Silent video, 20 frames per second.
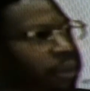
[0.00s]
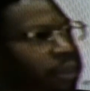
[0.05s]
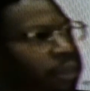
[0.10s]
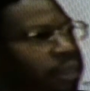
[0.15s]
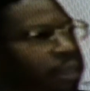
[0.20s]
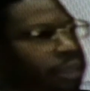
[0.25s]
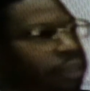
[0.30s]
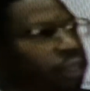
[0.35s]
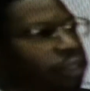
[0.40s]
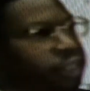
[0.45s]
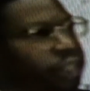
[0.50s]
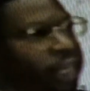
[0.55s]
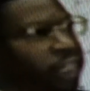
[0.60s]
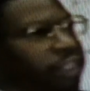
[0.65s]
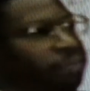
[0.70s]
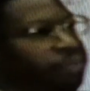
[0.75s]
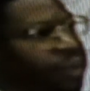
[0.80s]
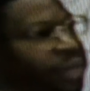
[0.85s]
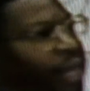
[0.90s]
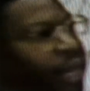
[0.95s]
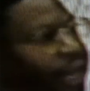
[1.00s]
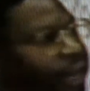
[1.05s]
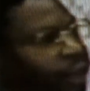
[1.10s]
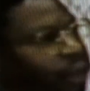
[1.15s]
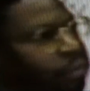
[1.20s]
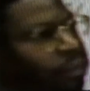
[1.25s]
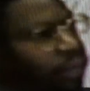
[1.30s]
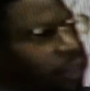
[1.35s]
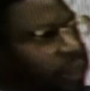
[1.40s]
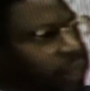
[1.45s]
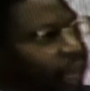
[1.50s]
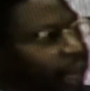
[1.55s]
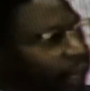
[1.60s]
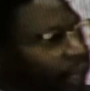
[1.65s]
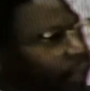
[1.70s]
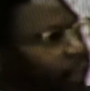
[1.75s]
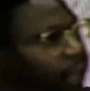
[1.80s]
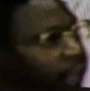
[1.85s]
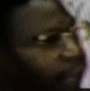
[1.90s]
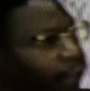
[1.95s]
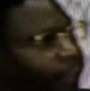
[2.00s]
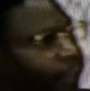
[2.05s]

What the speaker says: to just be in the Masonic lodge.